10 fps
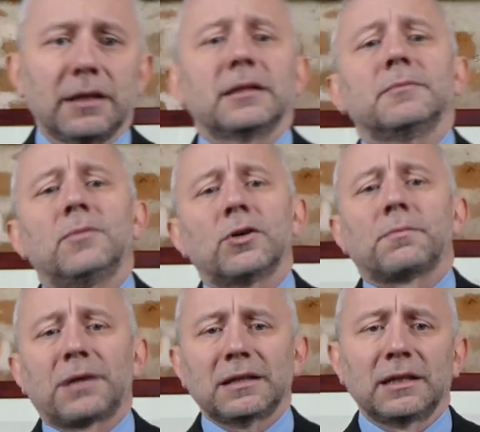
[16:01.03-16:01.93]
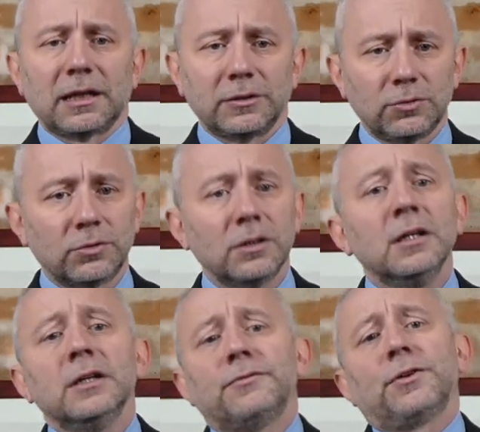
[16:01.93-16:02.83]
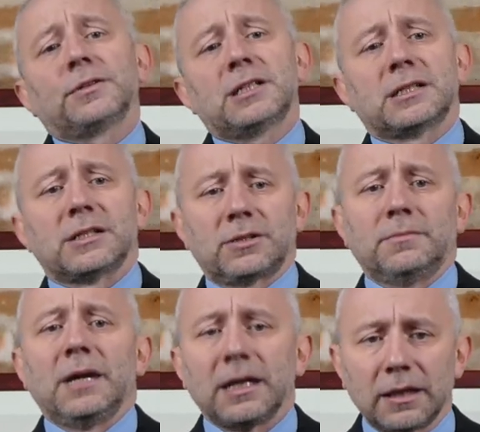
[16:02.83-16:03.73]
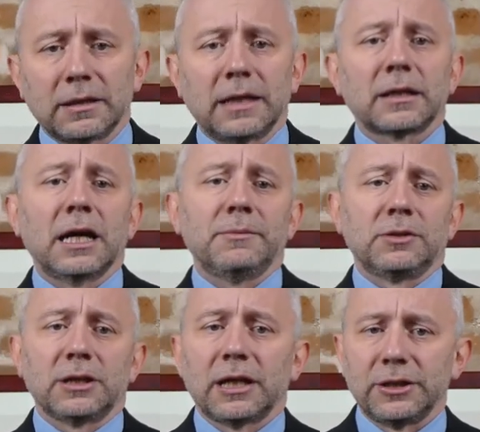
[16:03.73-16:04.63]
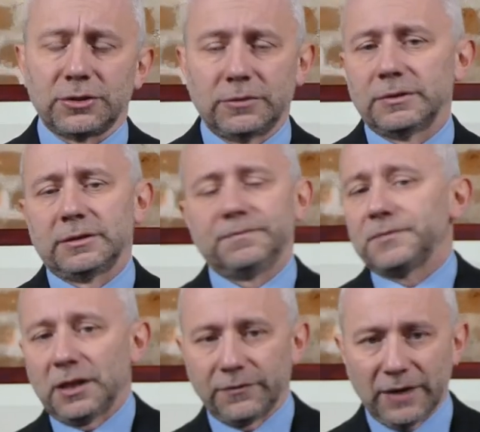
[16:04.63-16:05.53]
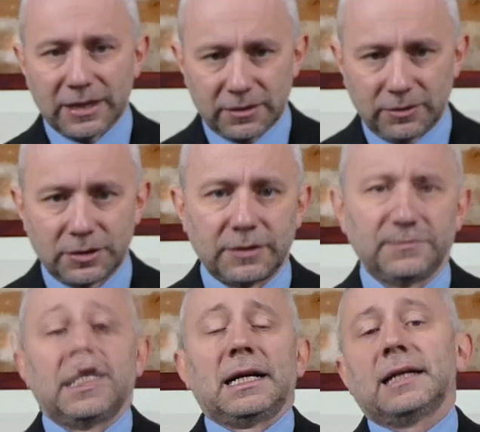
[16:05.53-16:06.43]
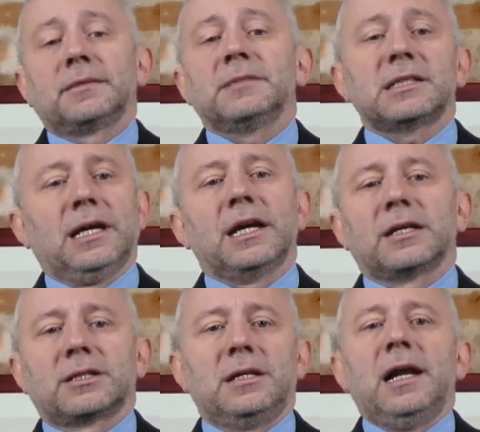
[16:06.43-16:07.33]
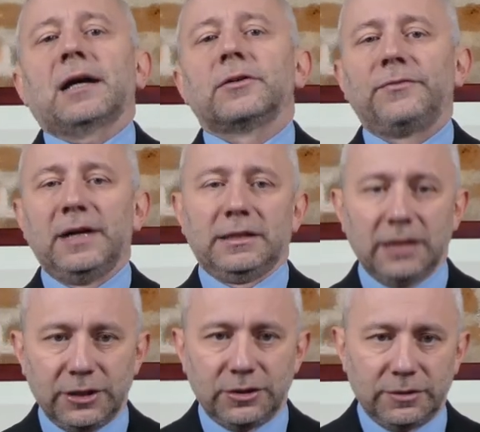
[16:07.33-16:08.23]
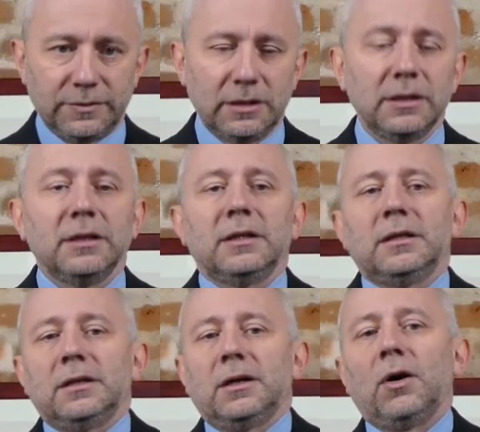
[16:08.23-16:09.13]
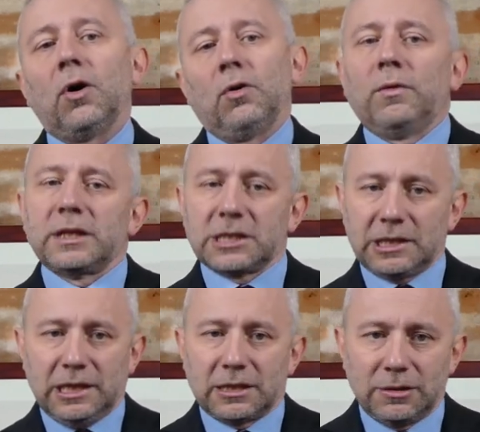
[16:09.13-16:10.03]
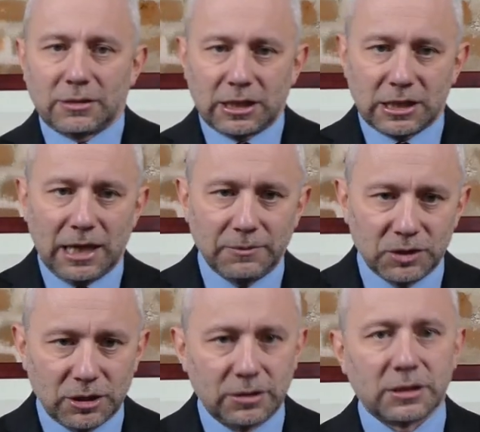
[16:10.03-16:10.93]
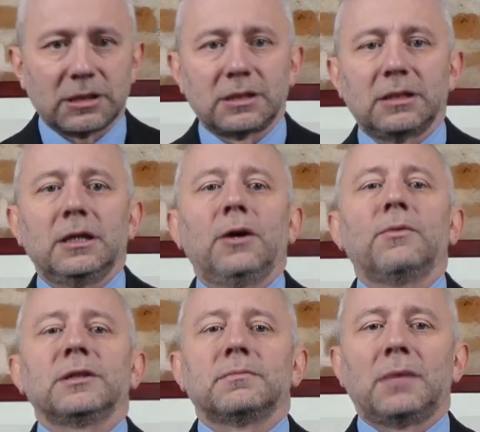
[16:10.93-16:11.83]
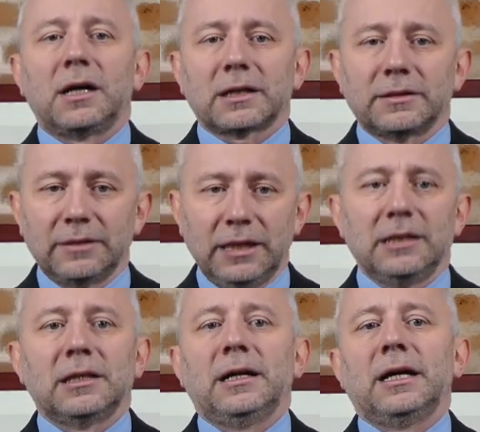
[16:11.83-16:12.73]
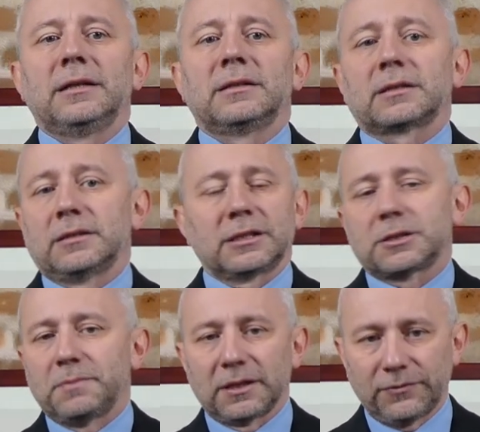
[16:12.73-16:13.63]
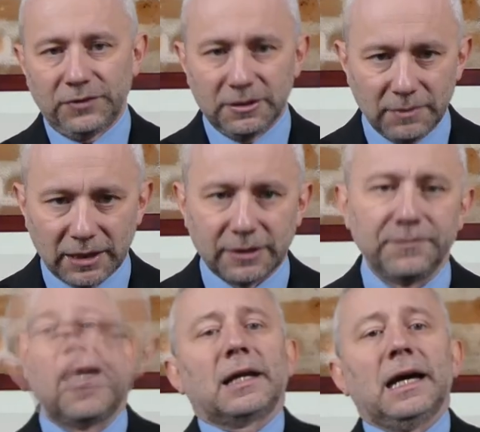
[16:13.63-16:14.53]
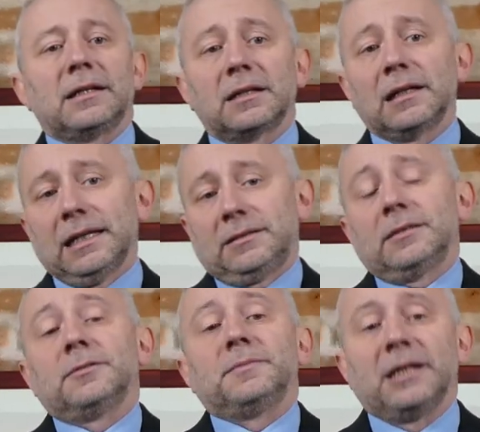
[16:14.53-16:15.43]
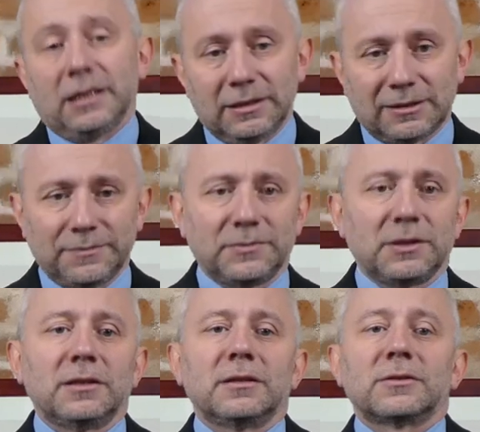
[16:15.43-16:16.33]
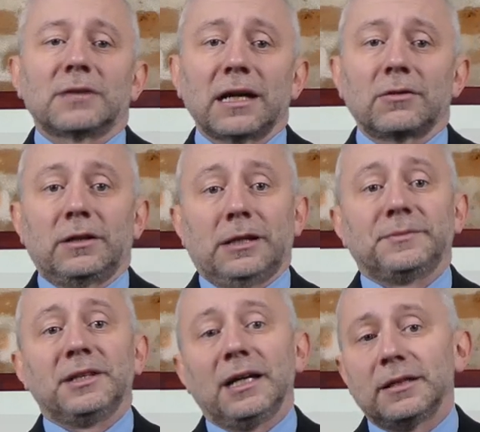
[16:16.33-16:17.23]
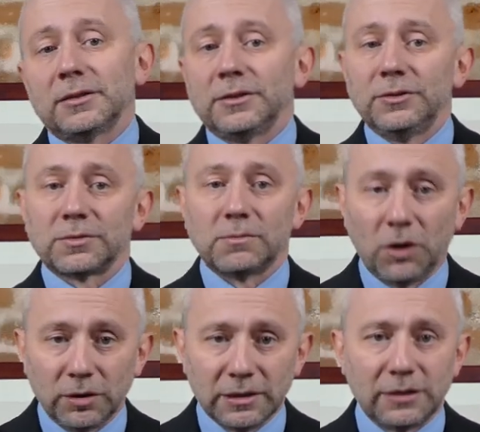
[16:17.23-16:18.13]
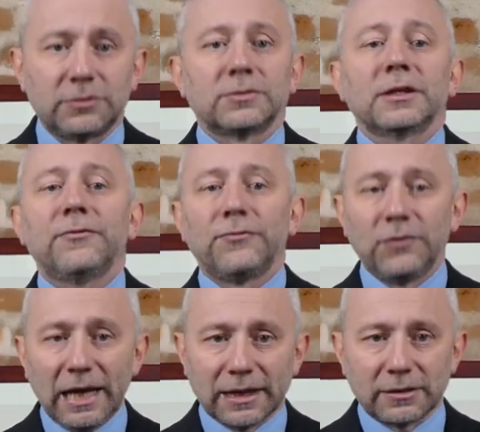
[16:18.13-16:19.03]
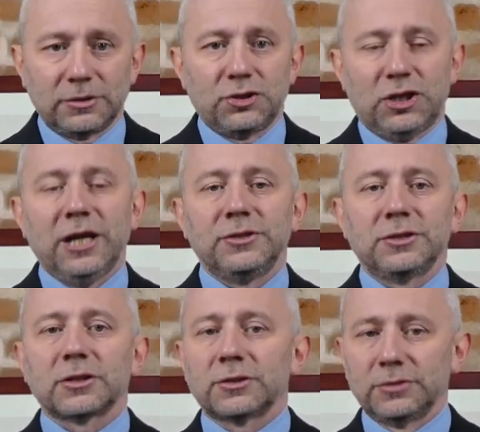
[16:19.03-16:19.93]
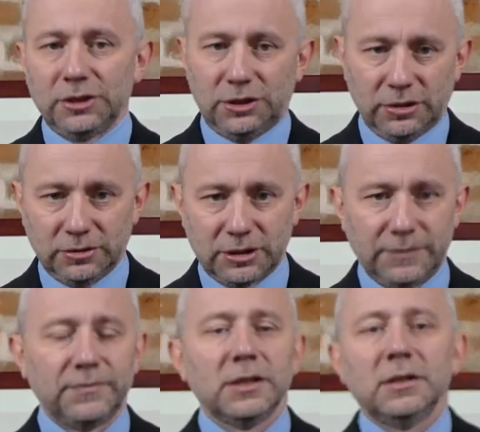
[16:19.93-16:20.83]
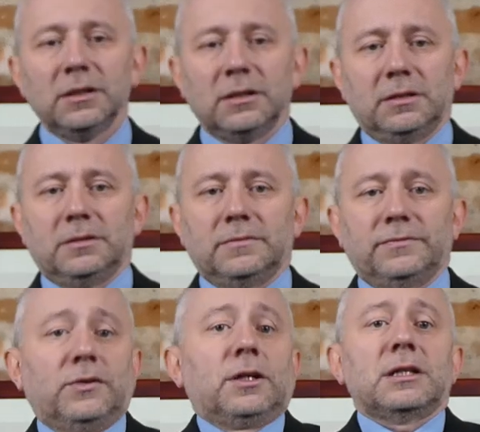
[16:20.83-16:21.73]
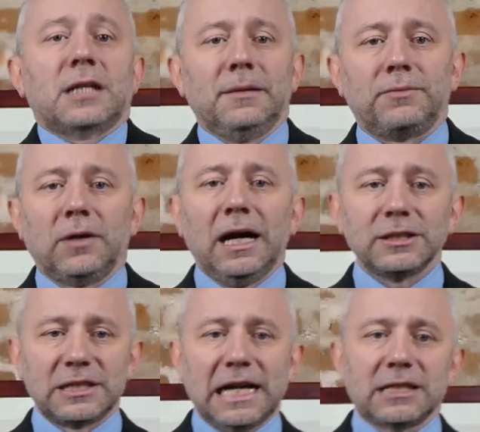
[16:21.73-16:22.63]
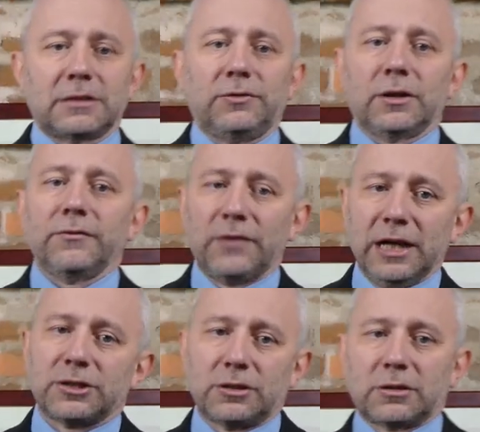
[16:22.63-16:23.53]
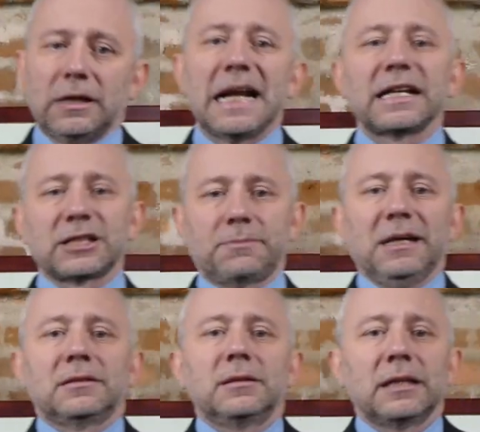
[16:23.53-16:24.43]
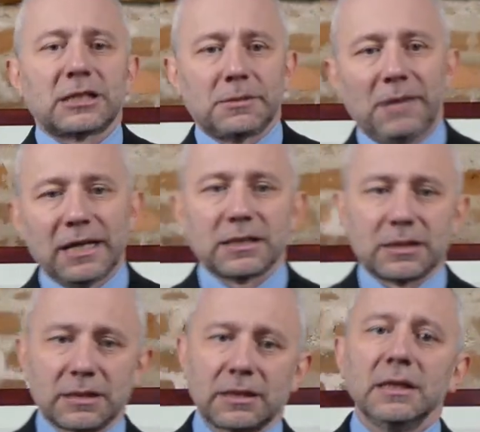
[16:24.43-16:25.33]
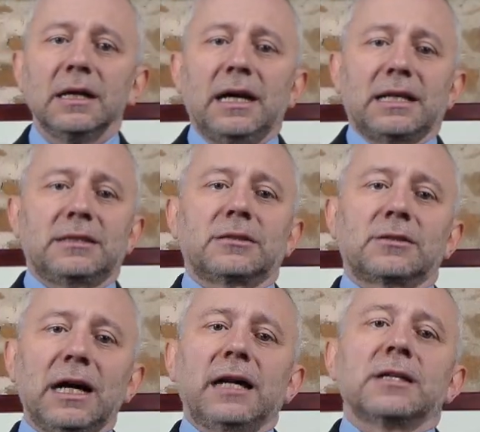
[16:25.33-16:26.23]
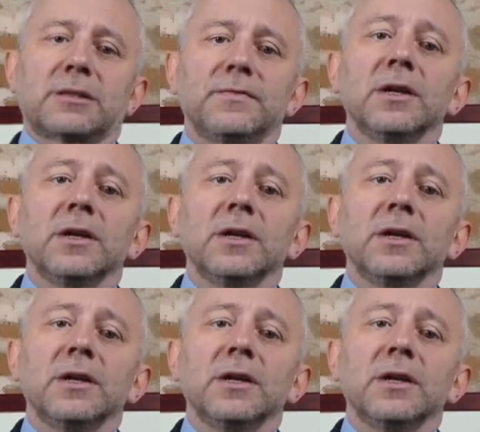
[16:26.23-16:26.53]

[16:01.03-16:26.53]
it a more practical tool for decision-making and communication with investors. Another mistake is lack of validation. Always test your assumptions with market data and expert feedback. Again, neglecting updates. Regularly update your model to reflect changing conditions. For example, adjust for inflation or unexpected expenses as they arise,